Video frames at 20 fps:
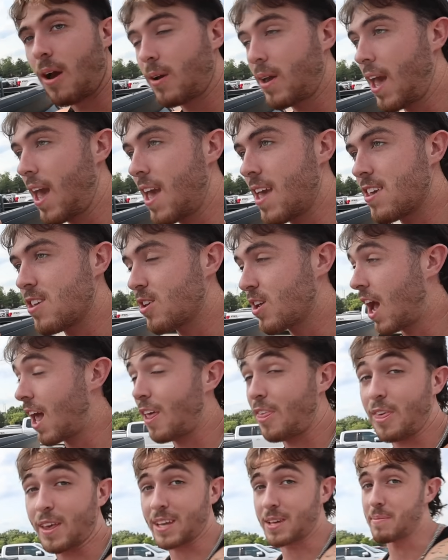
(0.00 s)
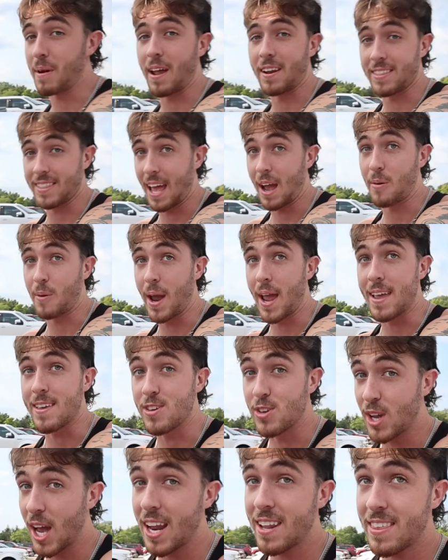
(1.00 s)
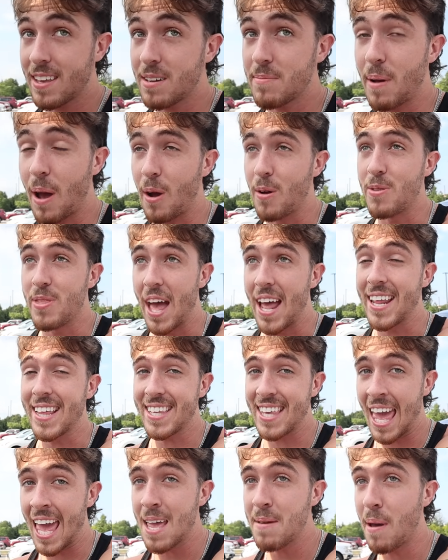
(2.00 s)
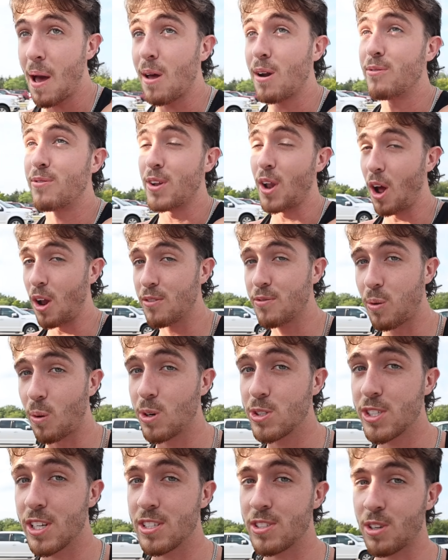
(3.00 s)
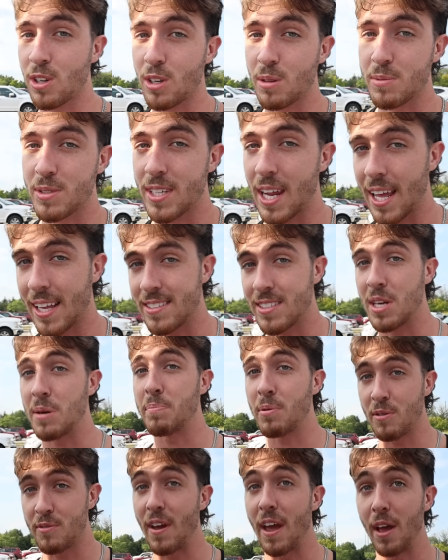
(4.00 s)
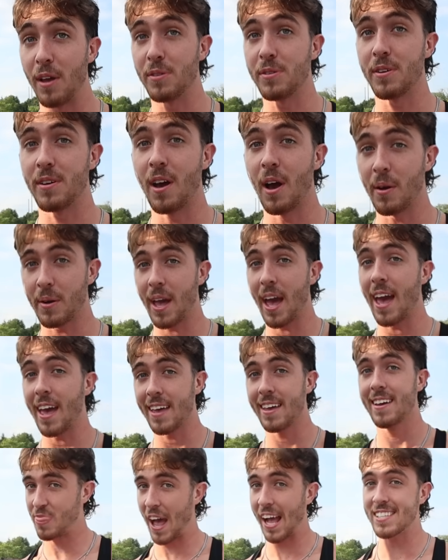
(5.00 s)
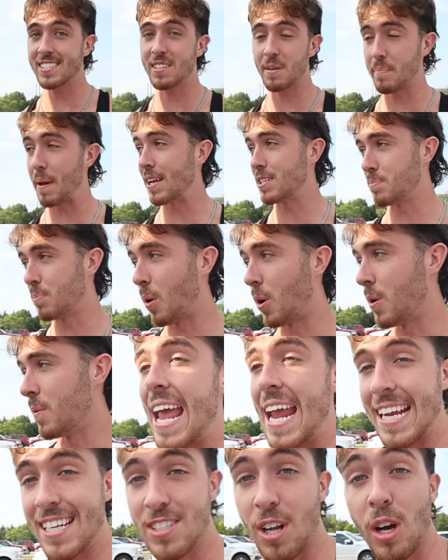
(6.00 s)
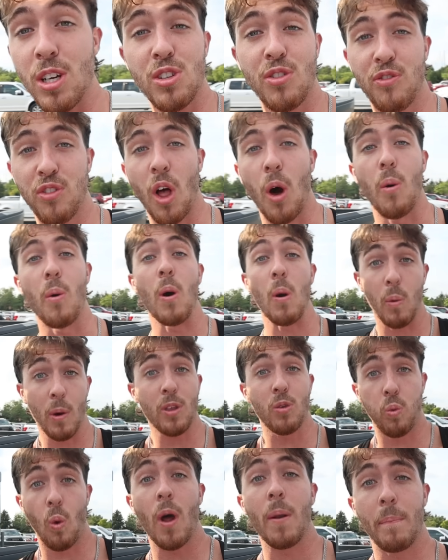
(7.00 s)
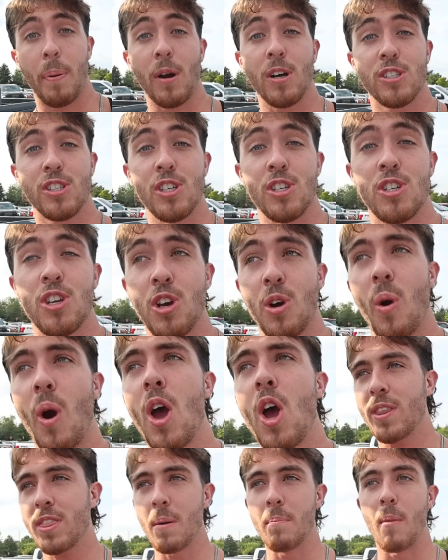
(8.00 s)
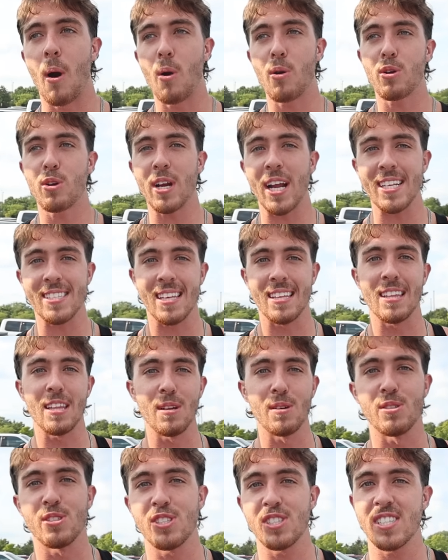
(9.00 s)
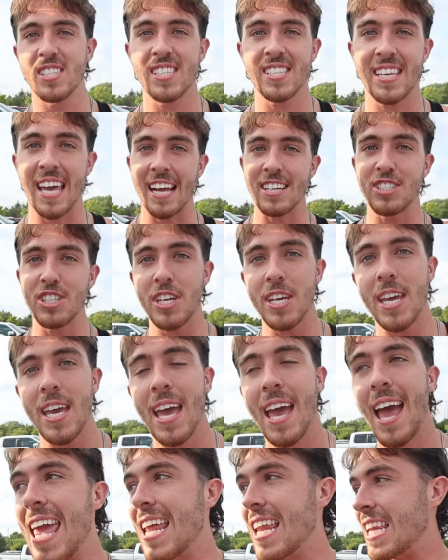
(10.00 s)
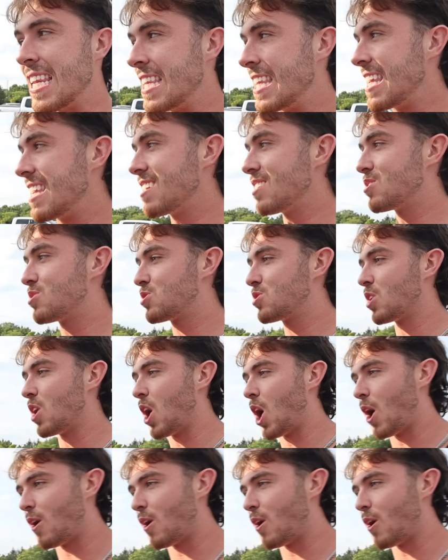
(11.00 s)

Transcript: Okay, you gotta think about it that way. You gotta think about that it came out of an unfortunate circumstance and it prevailed. Okay, that's the best part. It does float with one person too. With the motor, it's a little sketchy. It needs